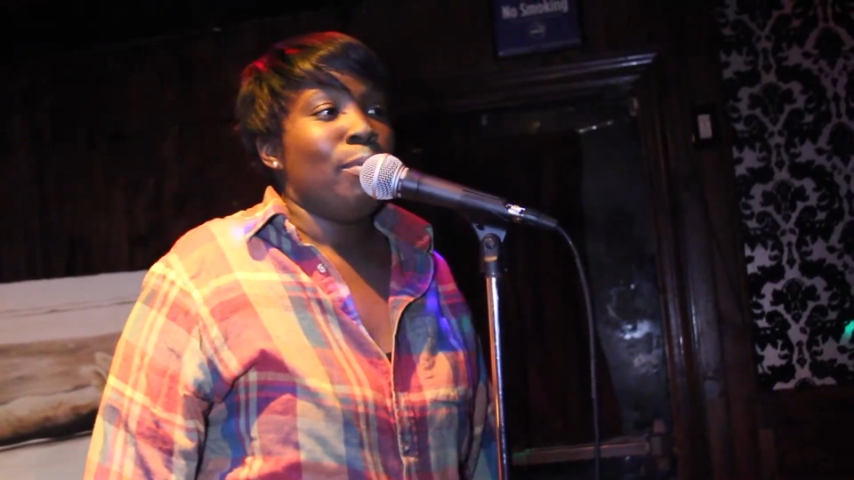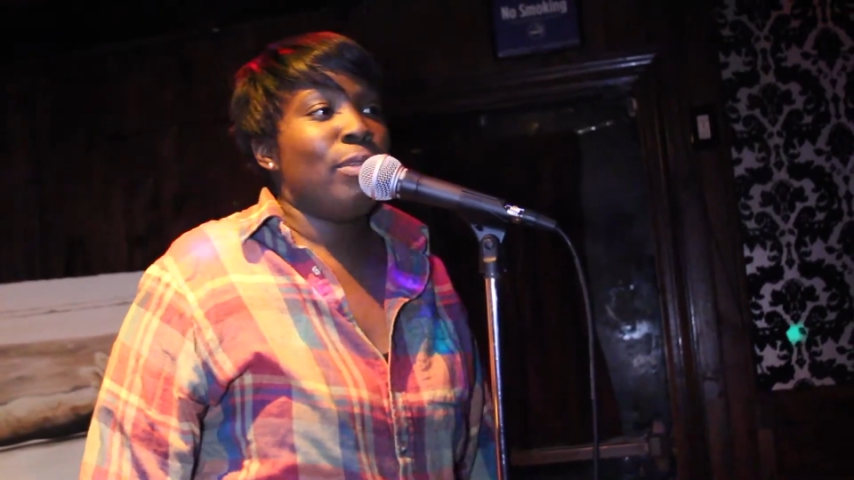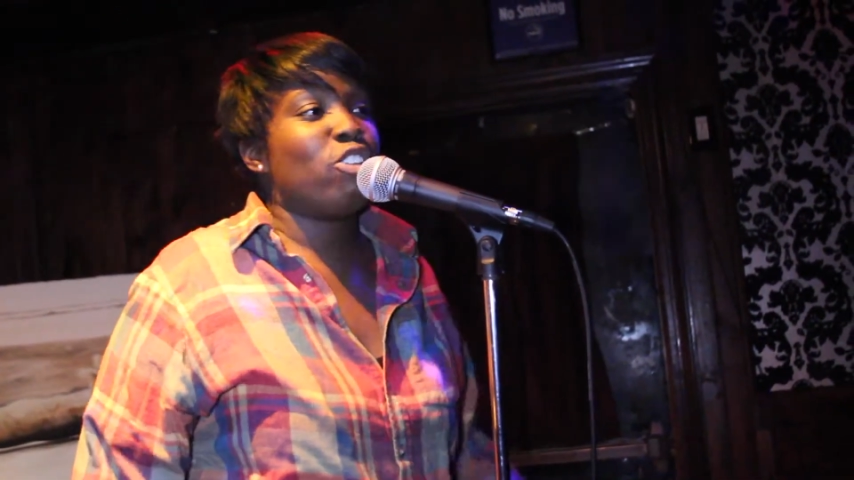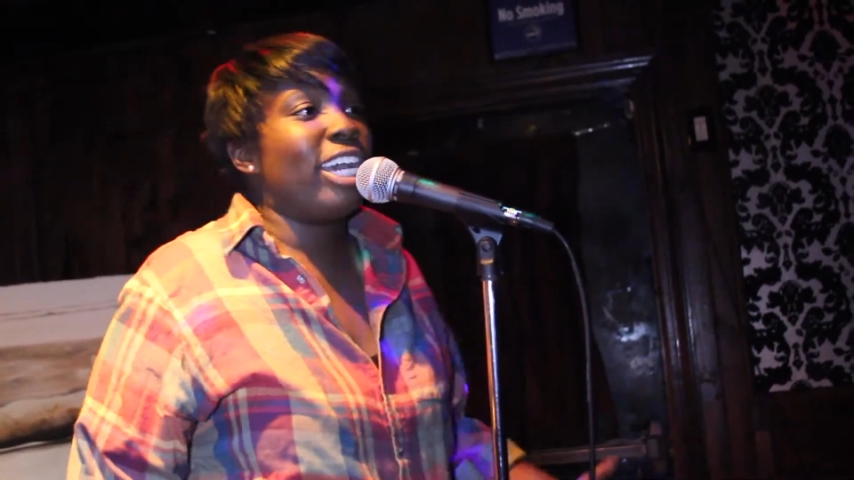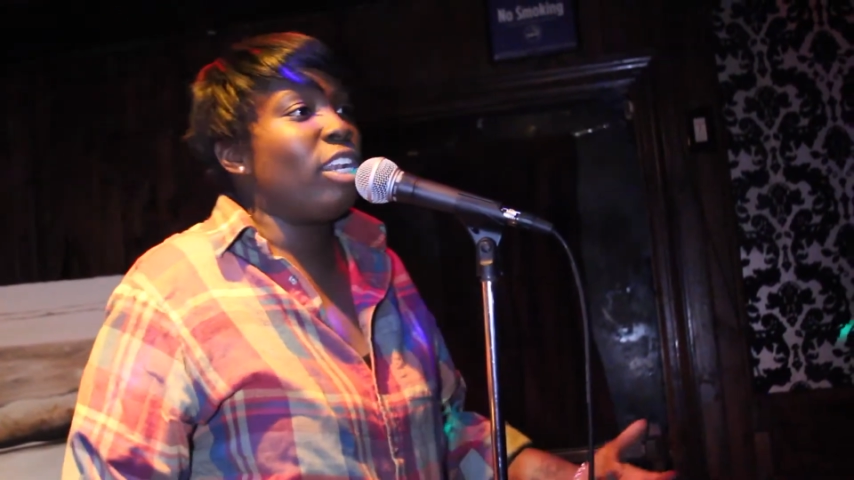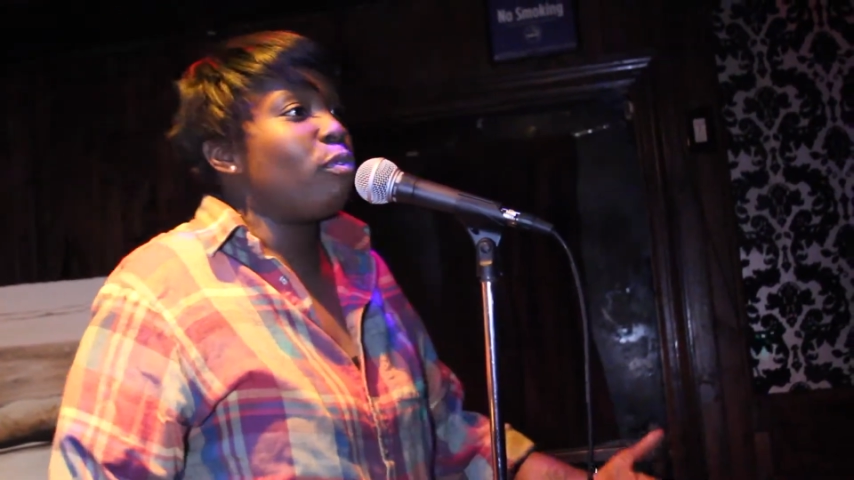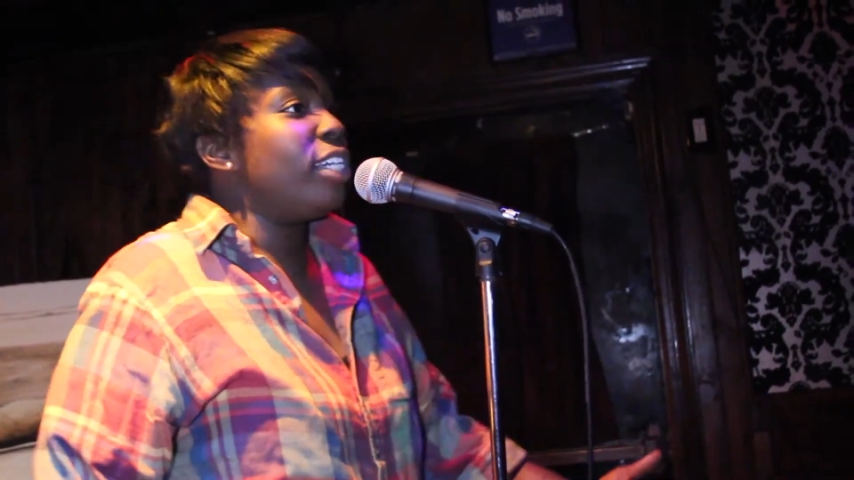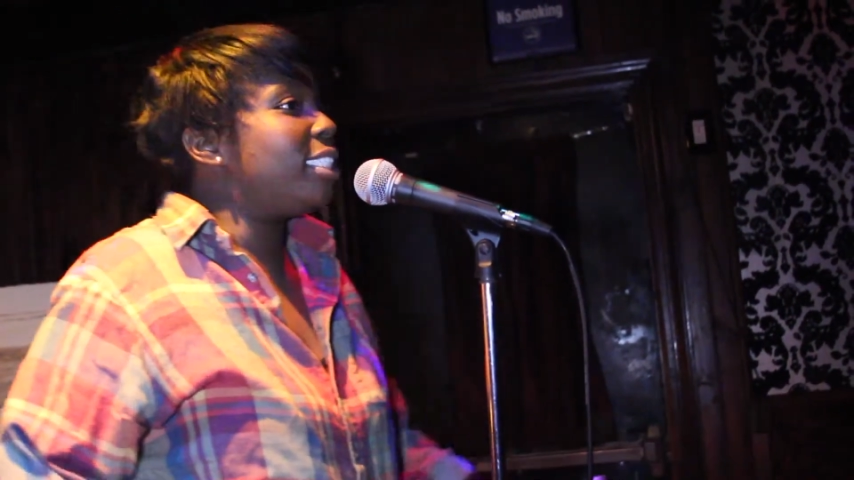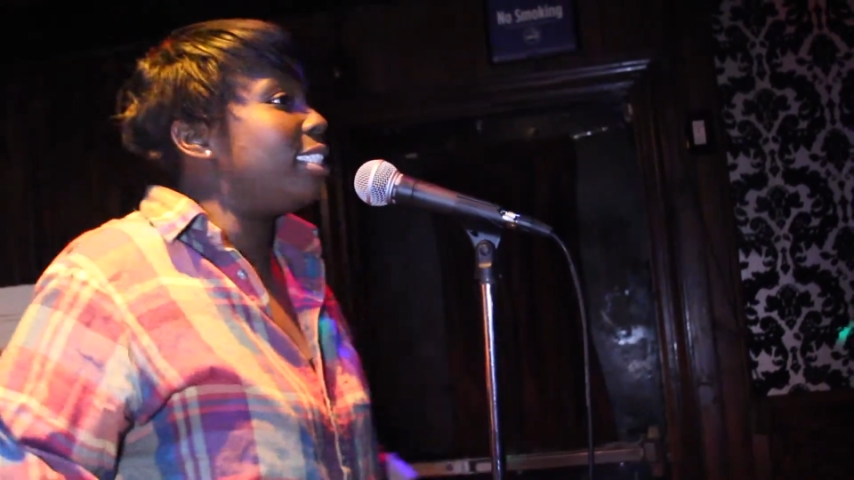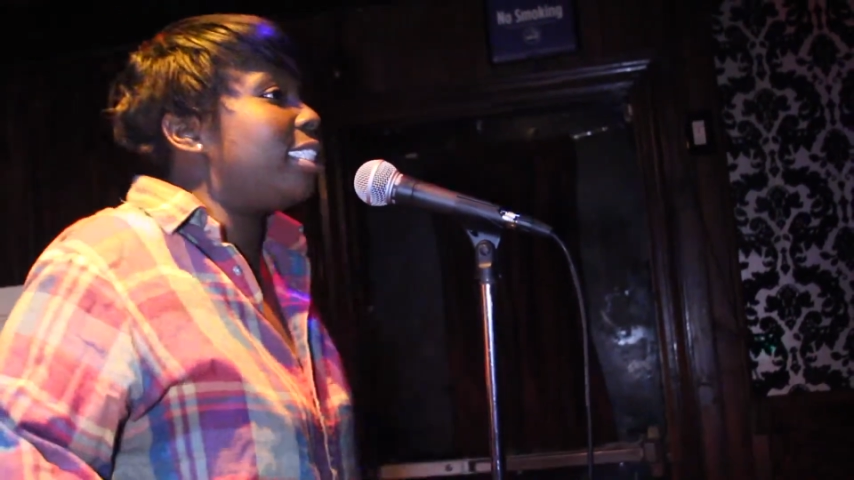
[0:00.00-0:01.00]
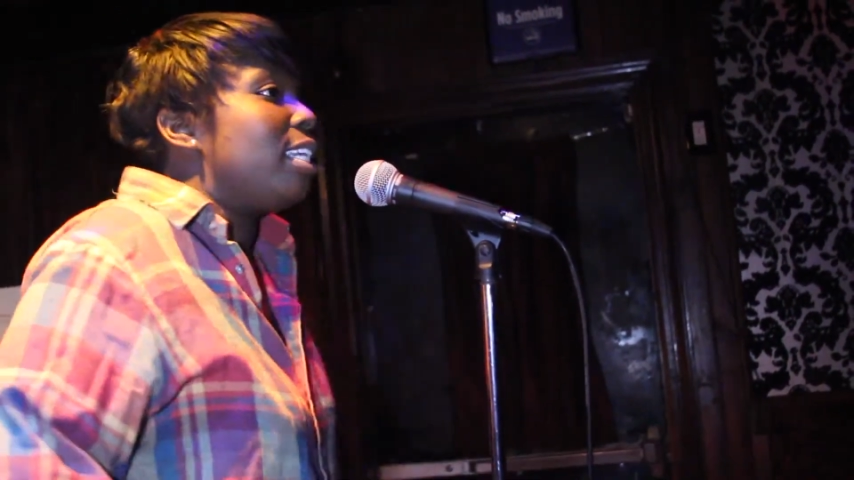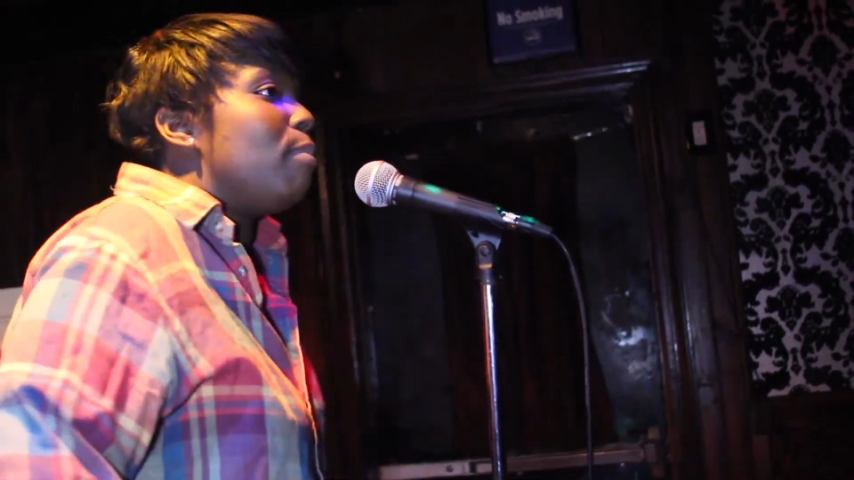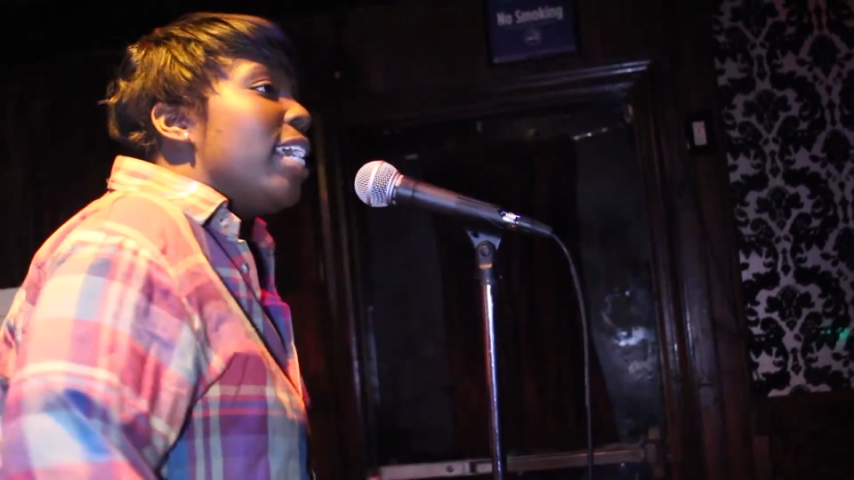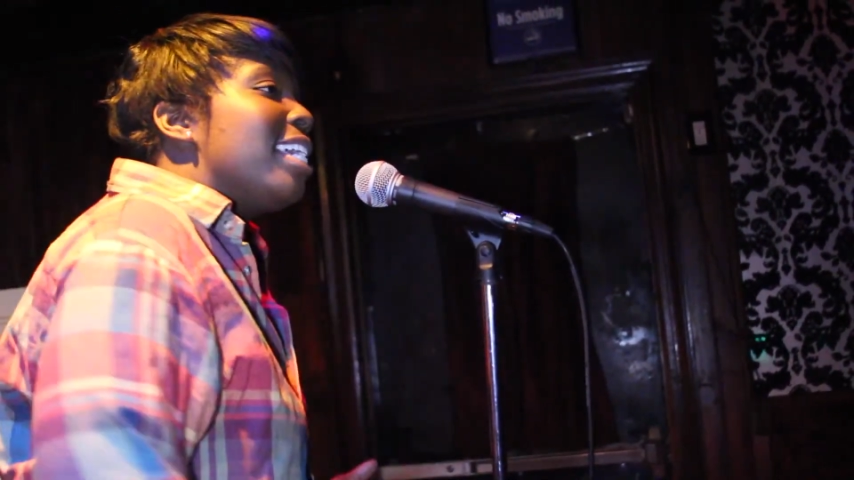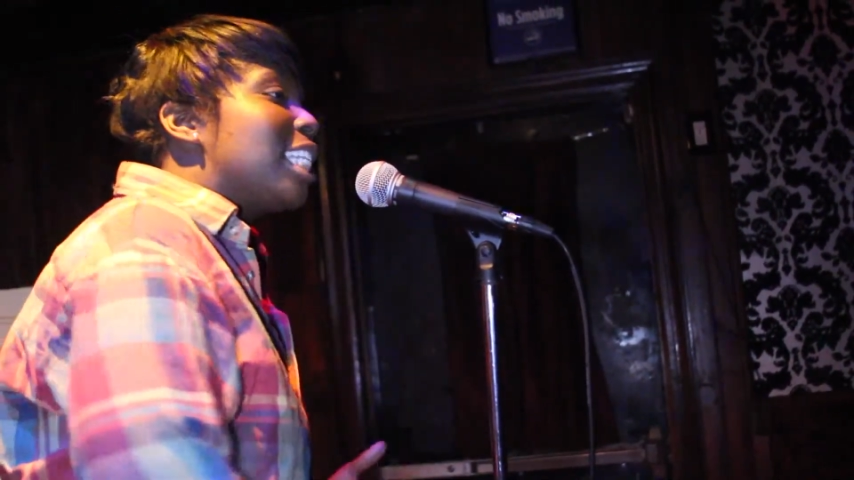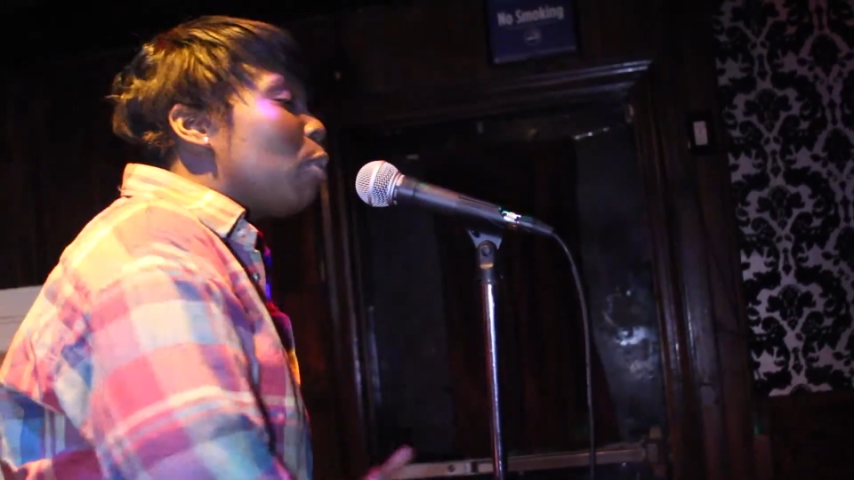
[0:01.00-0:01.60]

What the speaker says: Be trying to reach the center man,